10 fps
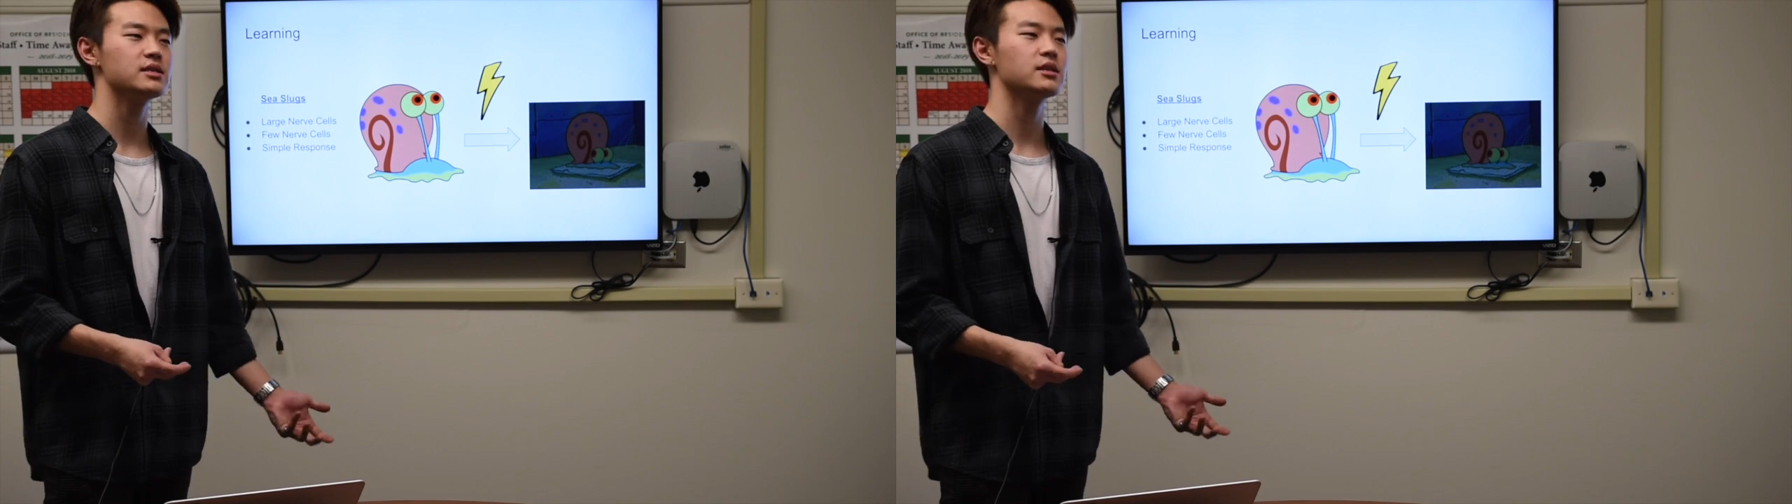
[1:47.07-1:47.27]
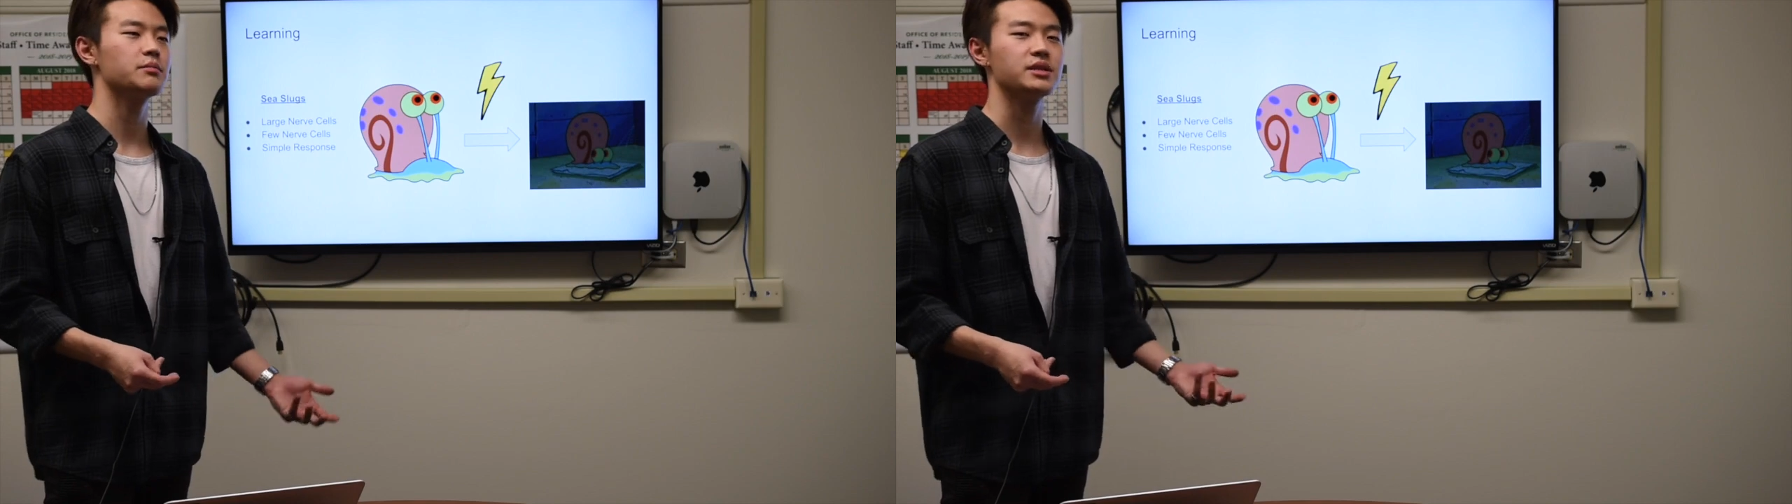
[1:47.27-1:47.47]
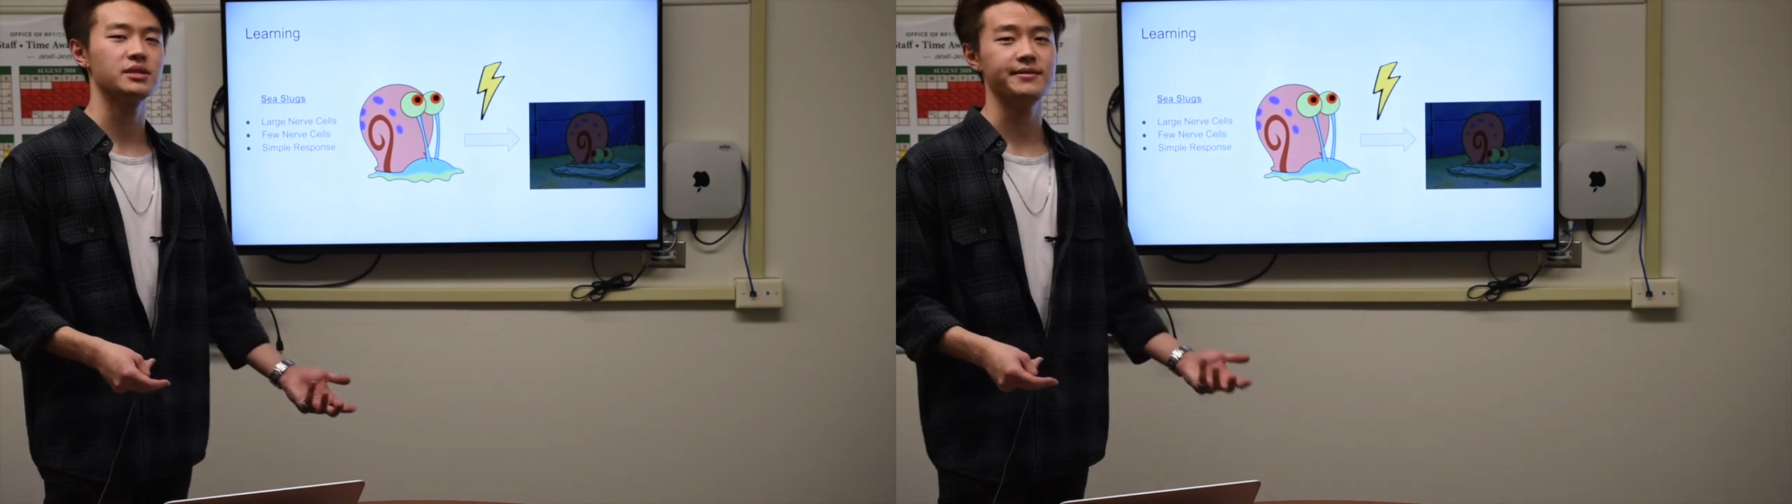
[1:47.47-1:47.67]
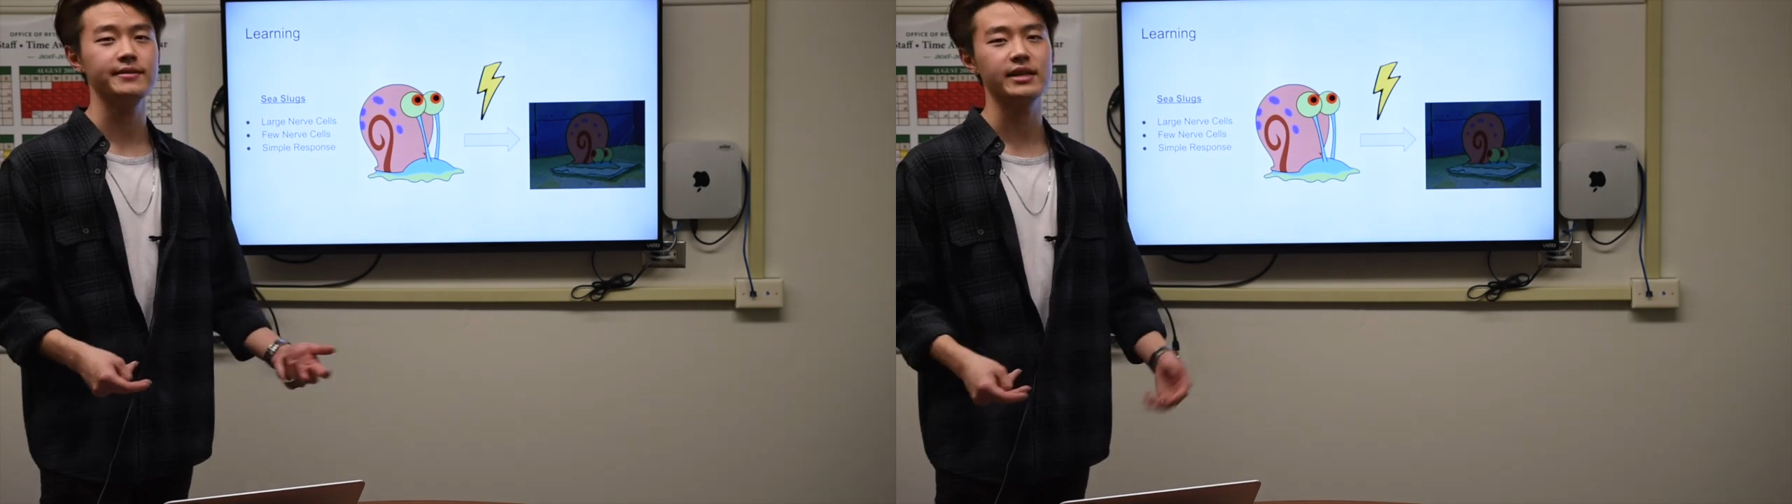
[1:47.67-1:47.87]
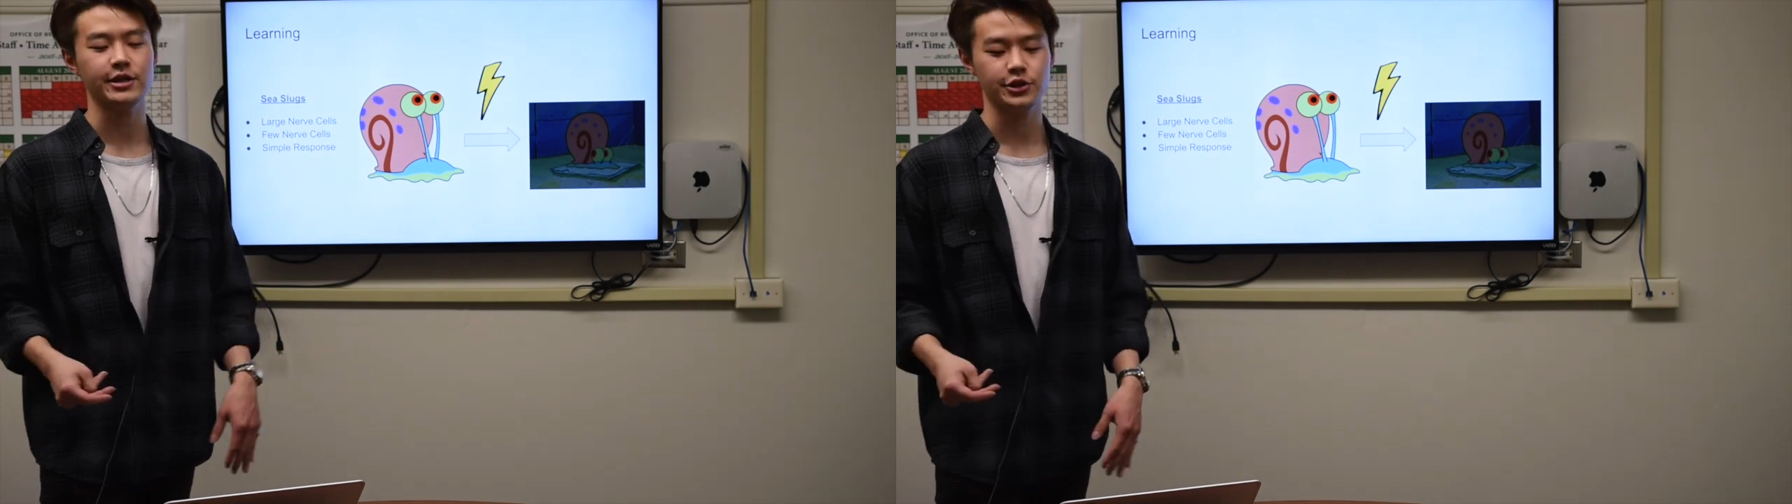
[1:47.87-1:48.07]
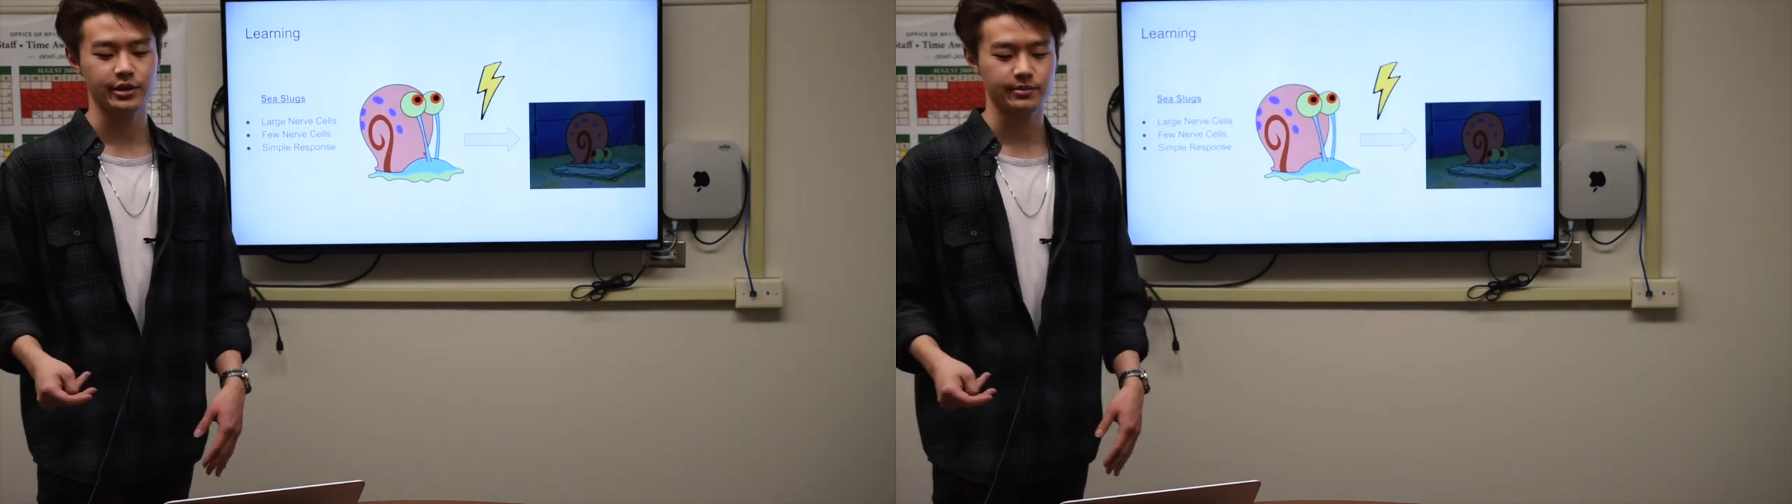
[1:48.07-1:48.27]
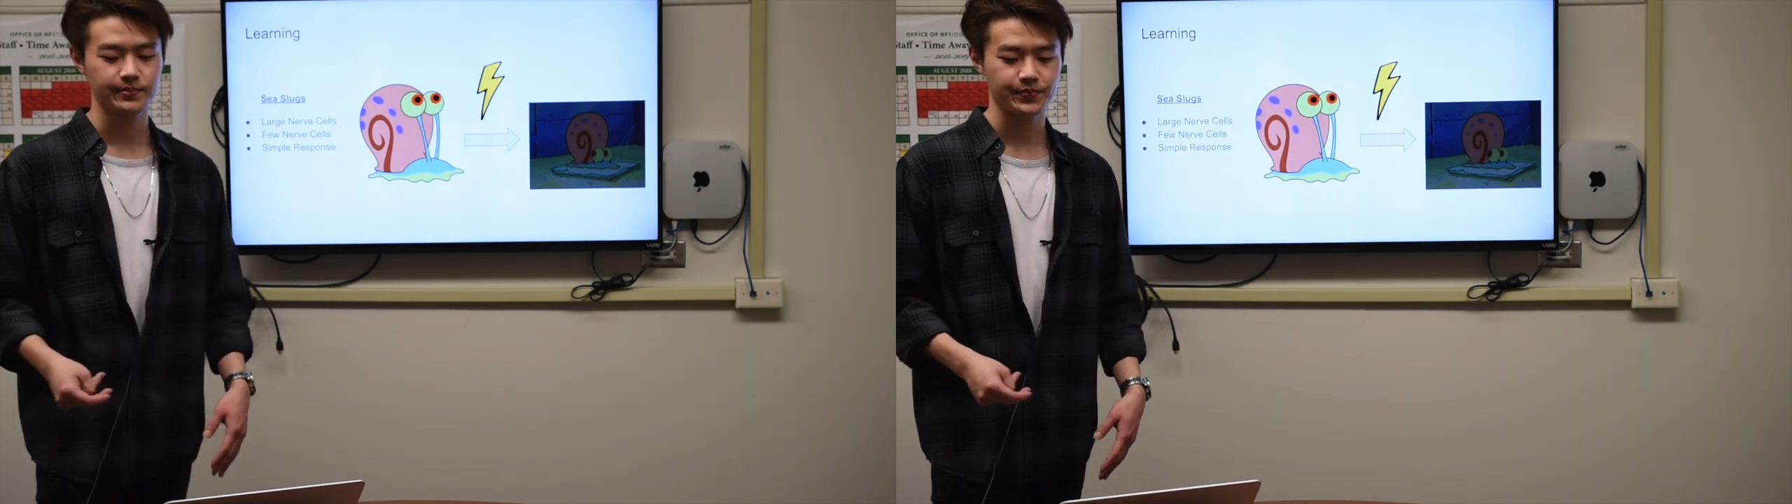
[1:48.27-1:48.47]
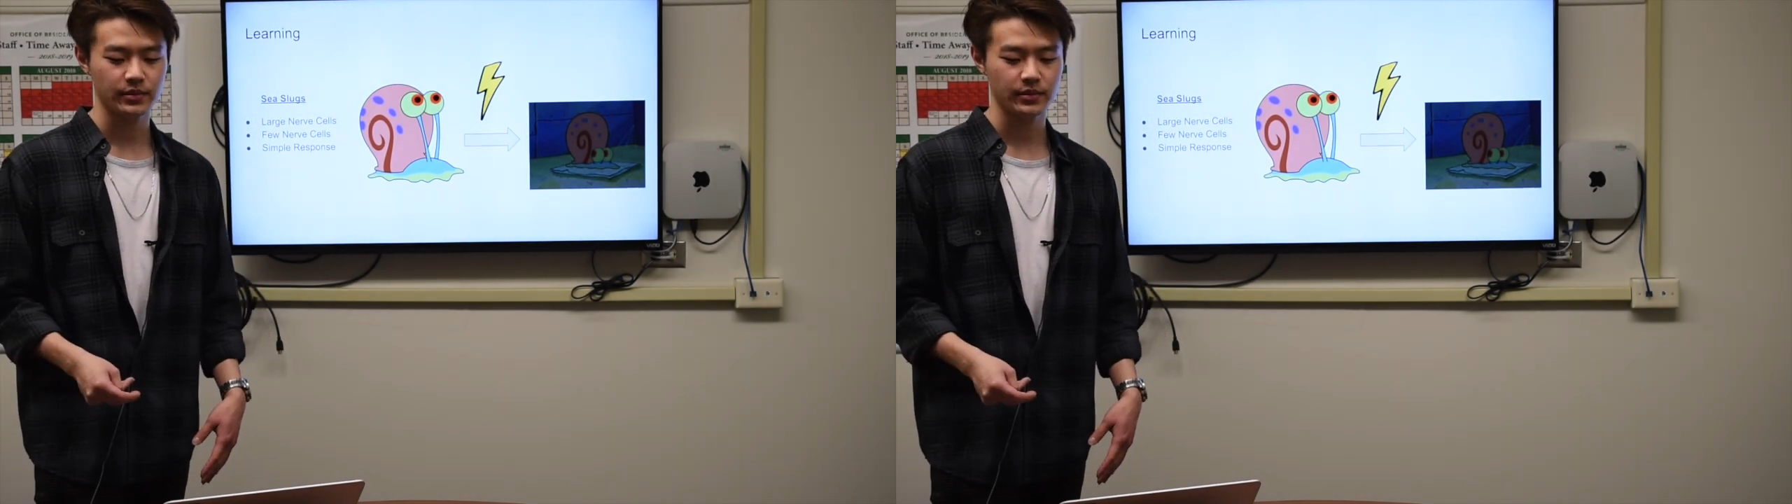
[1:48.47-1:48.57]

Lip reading: slug perceives danger.